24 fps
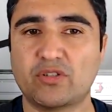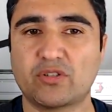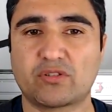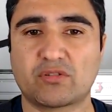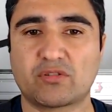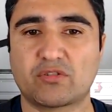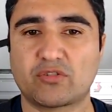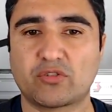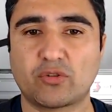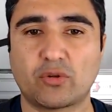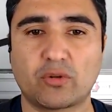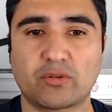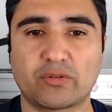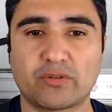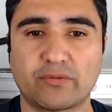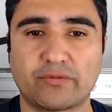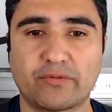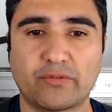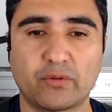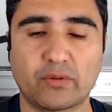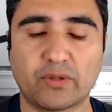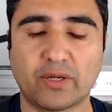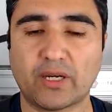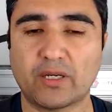you just solder
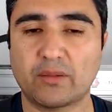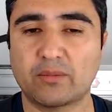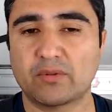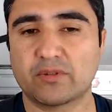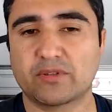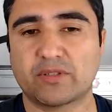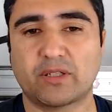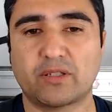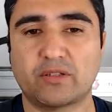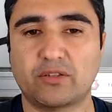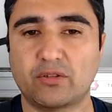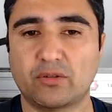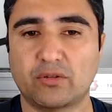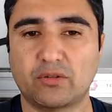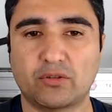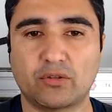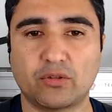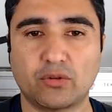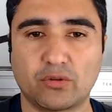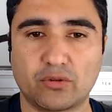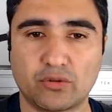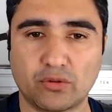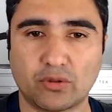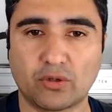a few cables and you're
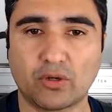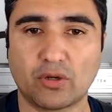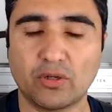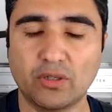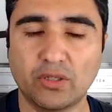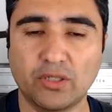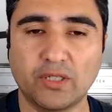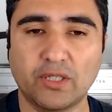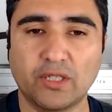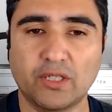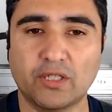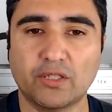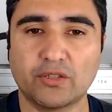good to go.